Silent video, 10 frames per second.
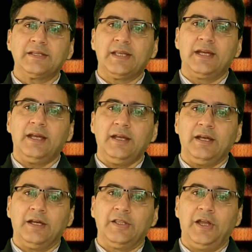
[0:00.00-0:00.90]
say
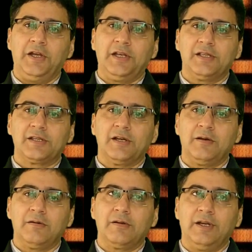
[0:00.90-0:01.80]
that it is
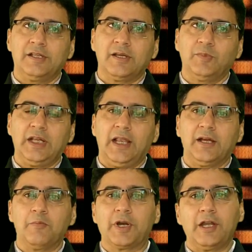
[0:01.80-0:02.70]
a it is something like
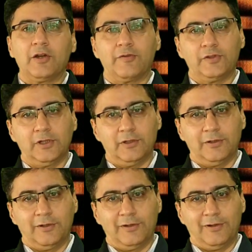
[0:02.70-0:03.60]
a brain of the
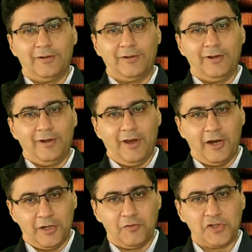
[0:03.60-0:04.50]

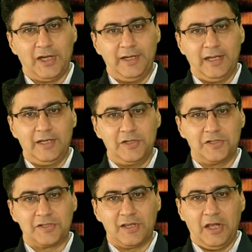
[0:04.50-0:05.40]
artificial
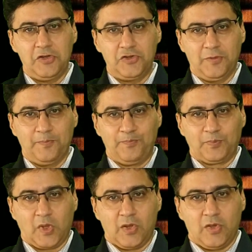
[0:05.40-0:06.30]
intelligence engine.
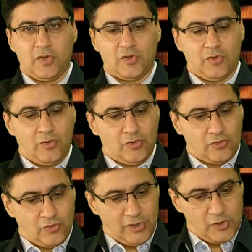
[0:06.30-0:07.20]

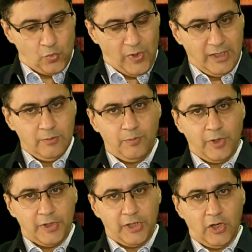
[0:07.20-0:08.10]
So this one
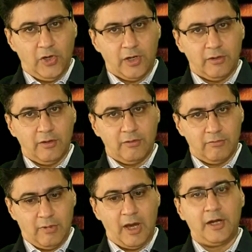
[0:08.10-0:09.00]
particular
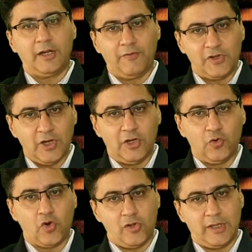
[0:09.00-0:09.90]
artificial
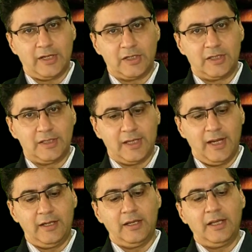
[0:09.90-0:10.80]
neuron that is
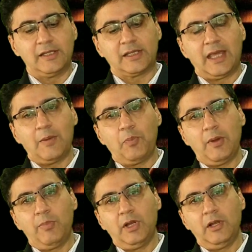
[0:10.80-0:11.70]
designed is
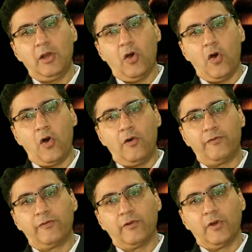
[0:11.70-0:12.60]
capable of